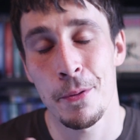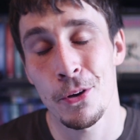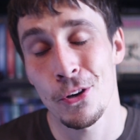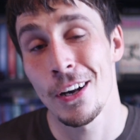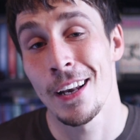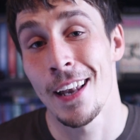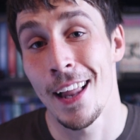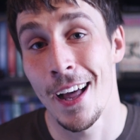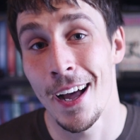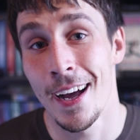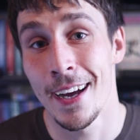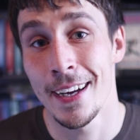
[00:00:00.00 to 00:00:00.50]
to
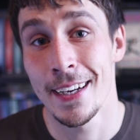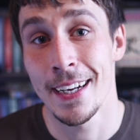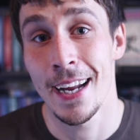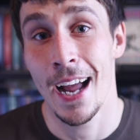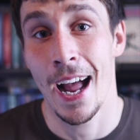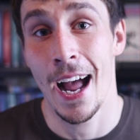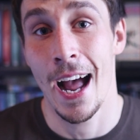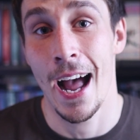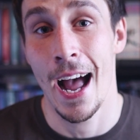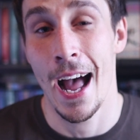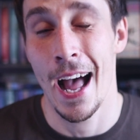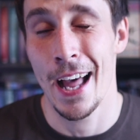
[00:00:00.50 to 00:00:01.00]
lie,
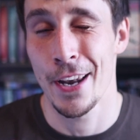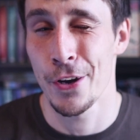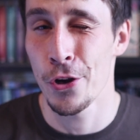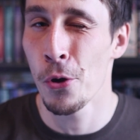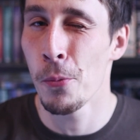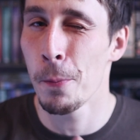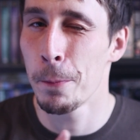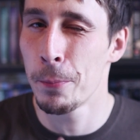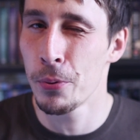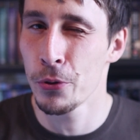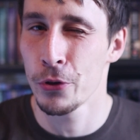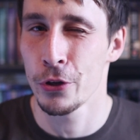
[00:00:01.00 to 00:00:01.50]
I
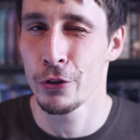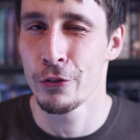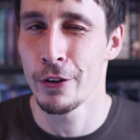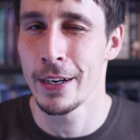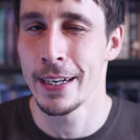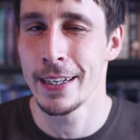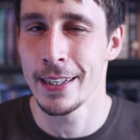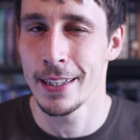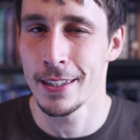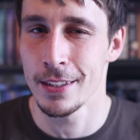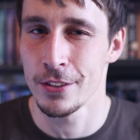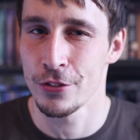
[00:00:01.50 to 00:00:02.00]
don't put a great
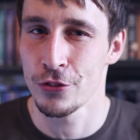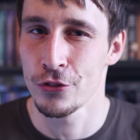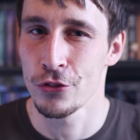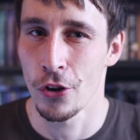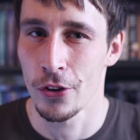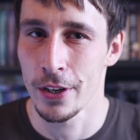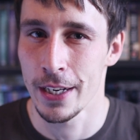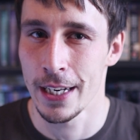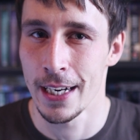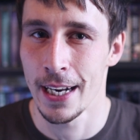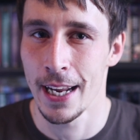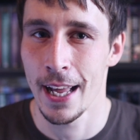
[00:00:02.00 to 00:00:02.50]
deal of
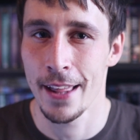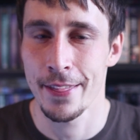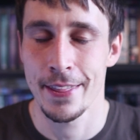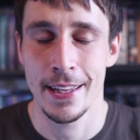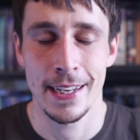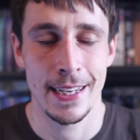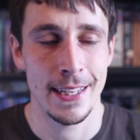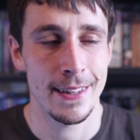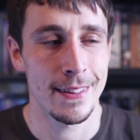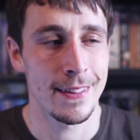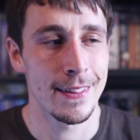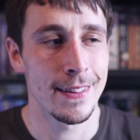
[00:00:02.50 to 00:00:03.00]
stock in it. I think